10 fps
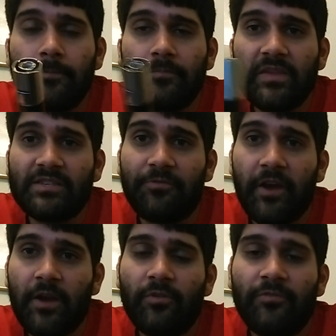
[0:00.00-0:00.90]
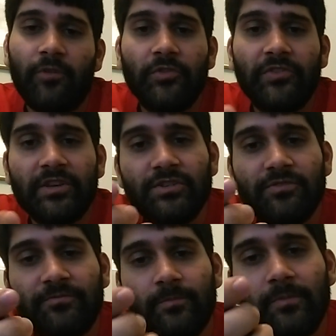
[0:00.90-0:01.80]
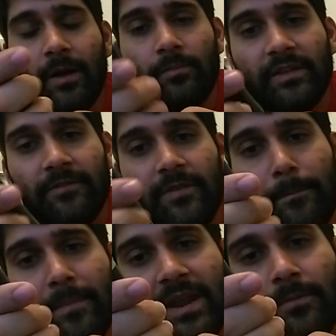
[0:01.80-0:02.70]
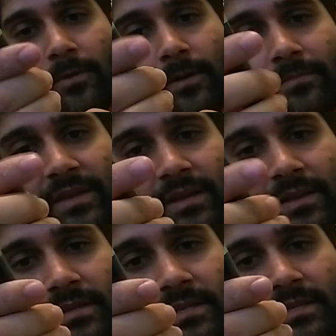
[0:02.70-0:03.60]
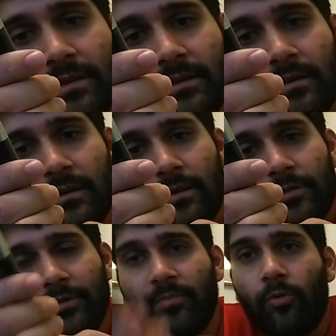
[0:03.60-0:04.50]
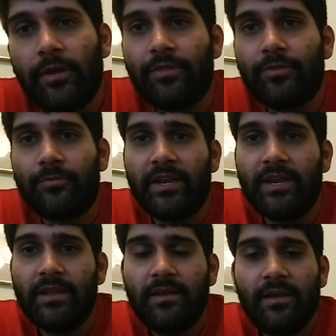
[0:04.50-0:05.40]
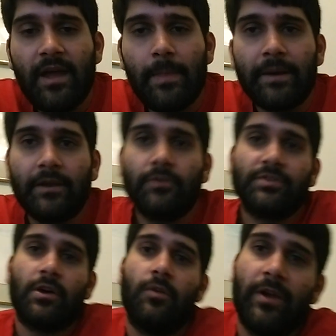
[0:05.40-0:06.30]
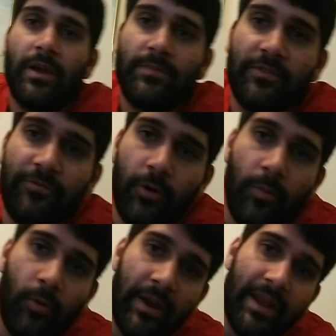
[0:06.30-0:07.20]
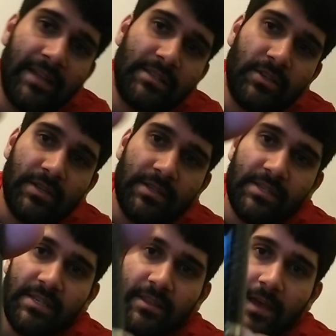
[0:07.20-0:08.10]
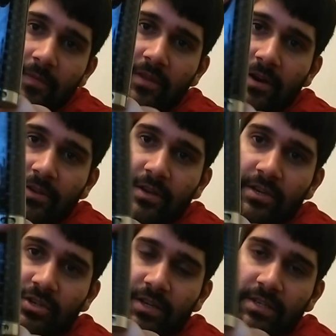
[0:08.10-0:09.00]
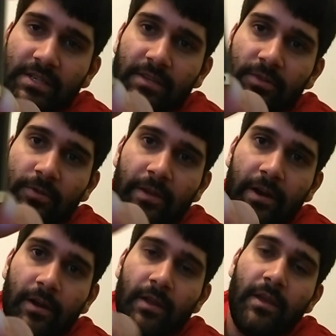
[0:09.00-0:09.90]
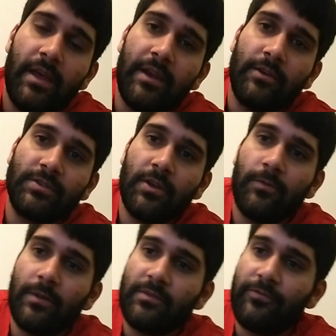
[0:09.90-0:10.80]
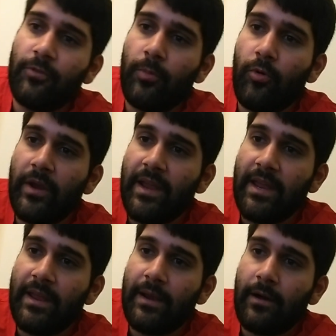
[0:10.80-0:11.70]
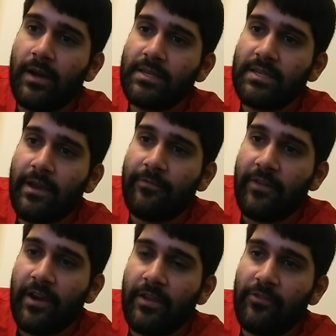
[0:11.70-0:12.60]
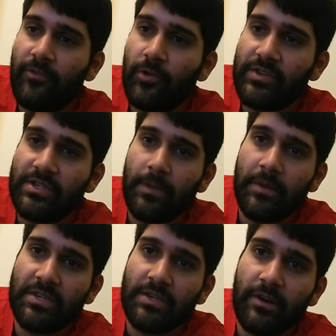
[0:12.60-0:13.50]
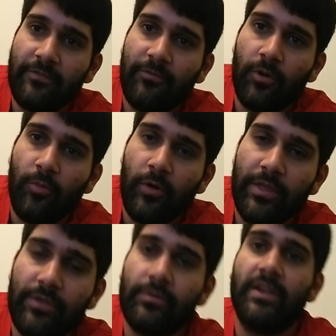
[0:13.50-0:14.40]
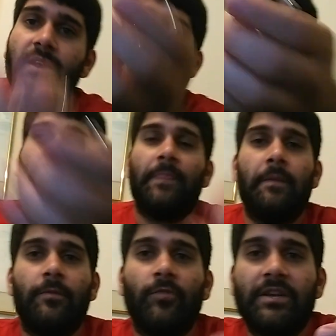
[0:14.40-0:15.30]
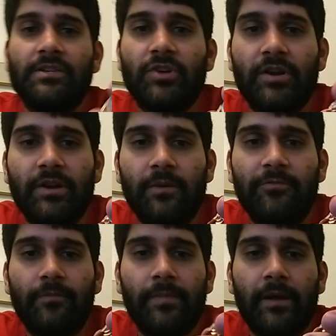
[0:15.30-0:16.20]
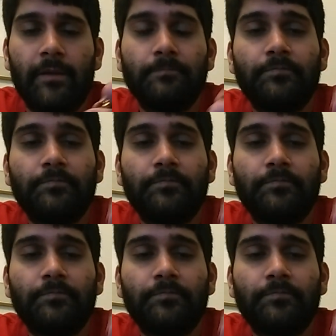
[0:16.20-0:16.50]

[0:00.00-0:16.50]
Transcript: It's variable voltage. I believe the minimum is 3.3, and then it goes all the way up to 4.8, so you can see that there. You can adjust it through there. And it goes all the way up to 4.8. And honestly, I vary the voltage. I'm going to start at 4.3, and then we can turn it up from there.